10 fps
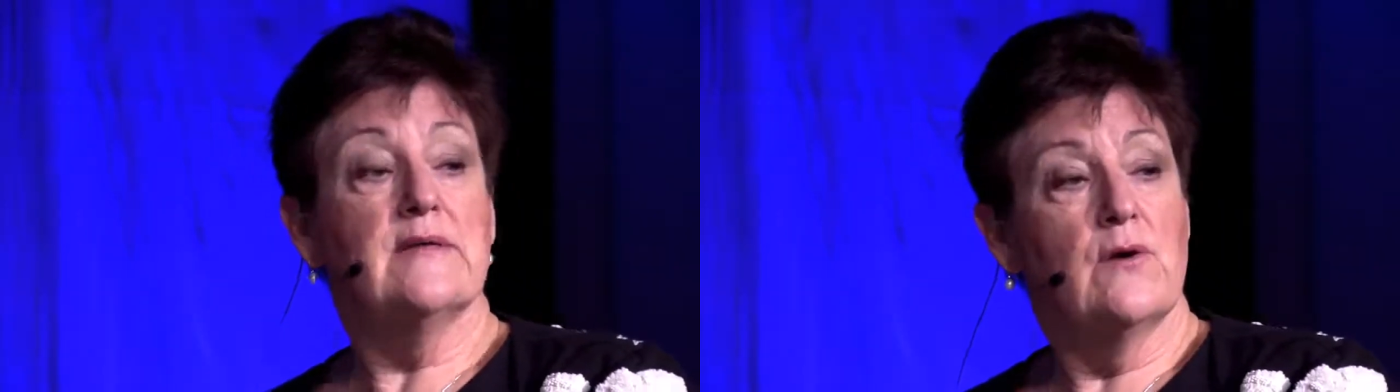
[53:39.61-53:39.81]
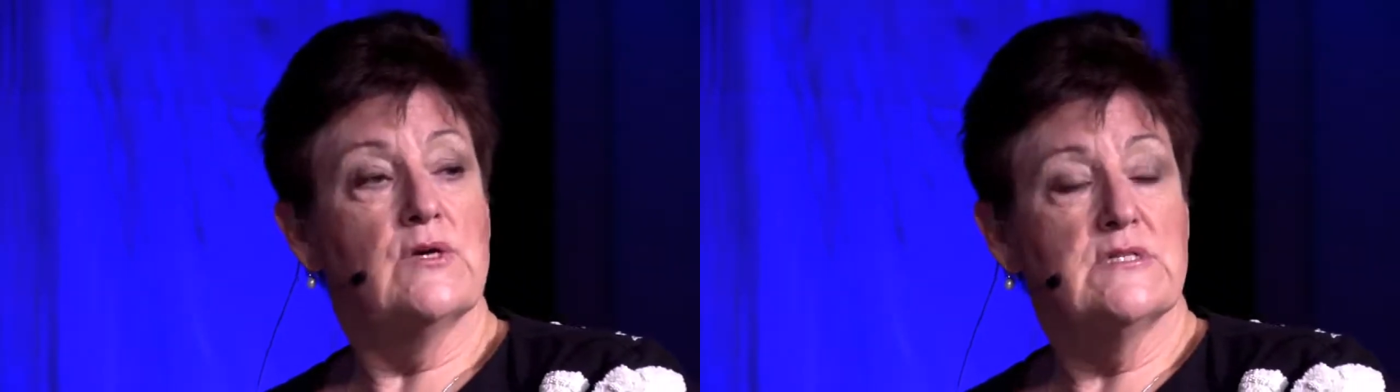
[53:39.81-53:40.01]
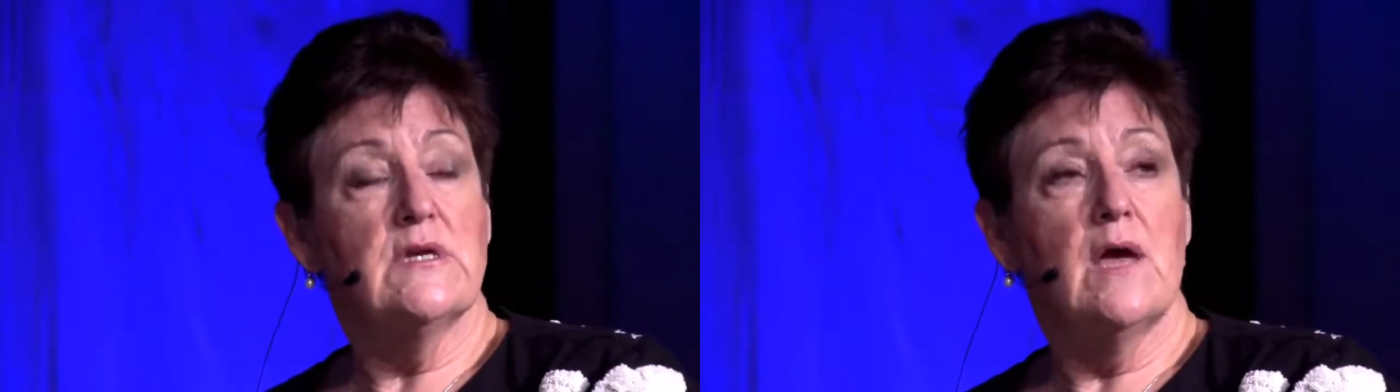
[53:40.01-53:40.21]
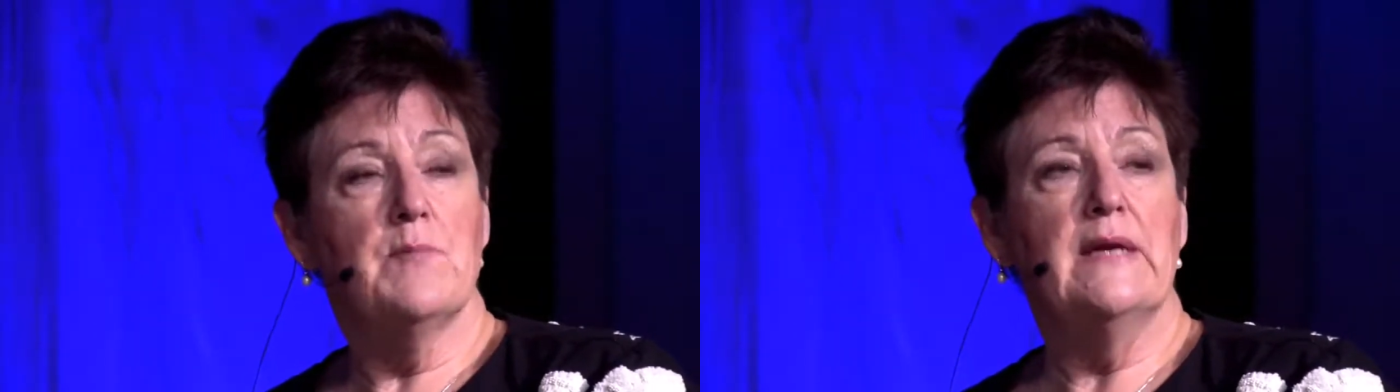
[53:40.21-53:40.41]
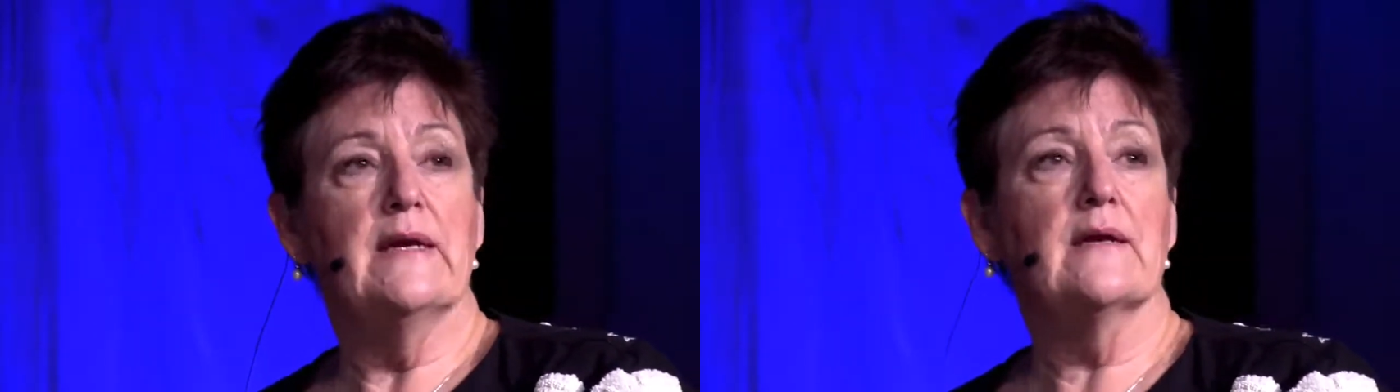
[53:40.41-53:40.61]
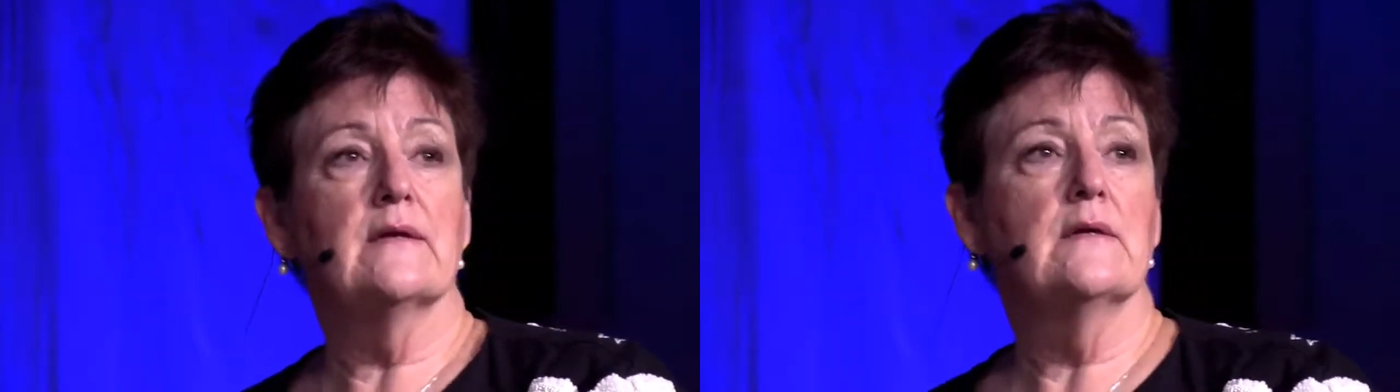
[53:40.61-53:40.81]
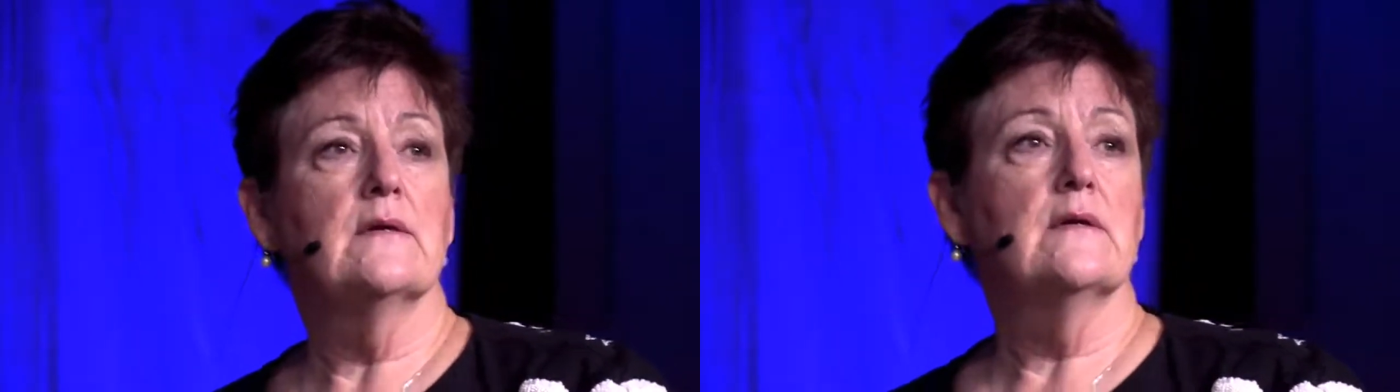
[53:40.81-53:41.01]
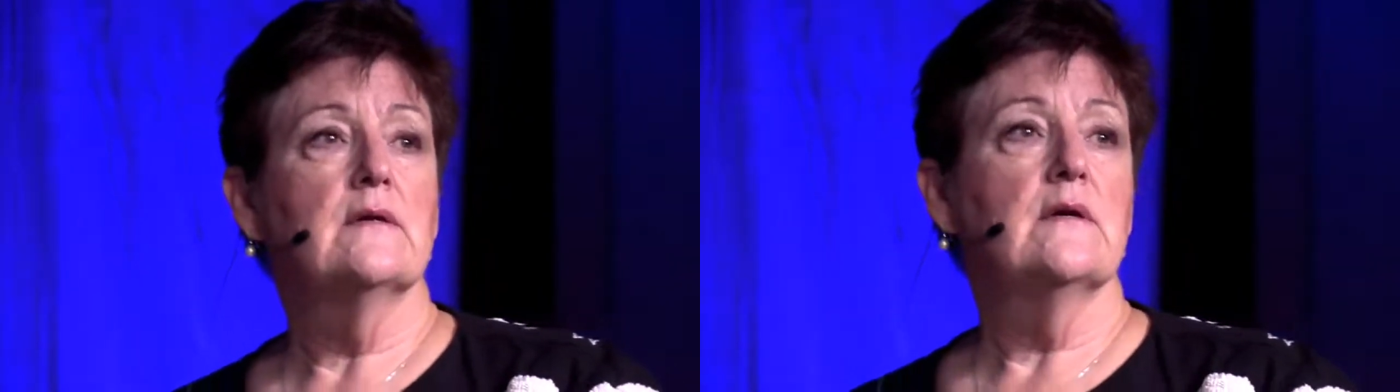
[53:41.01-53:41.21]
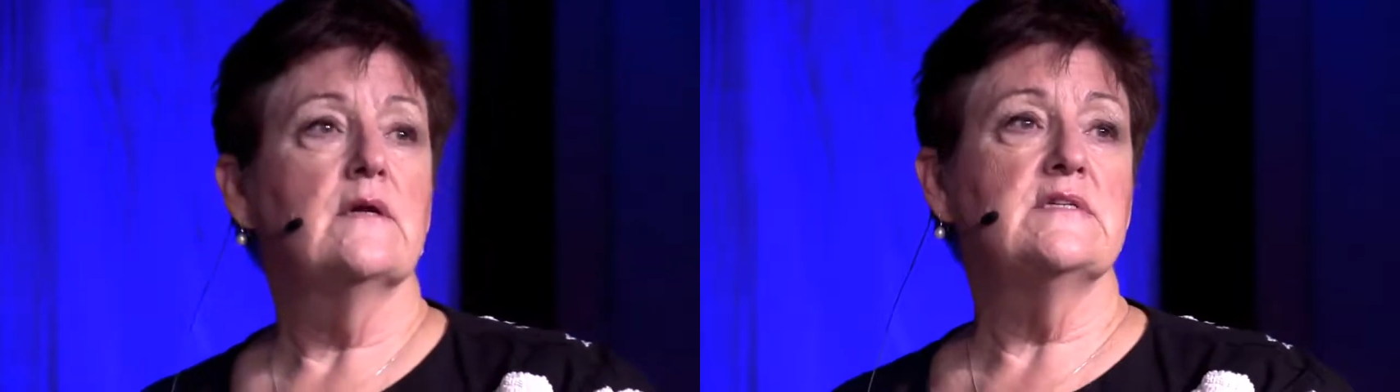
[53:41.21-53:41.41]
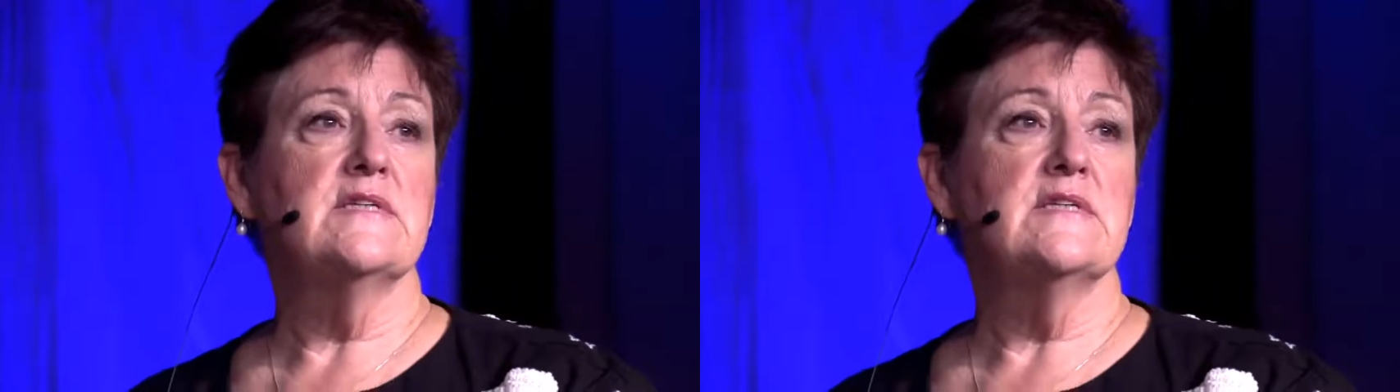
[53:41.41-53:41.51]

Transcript: Now he's a diabetic, and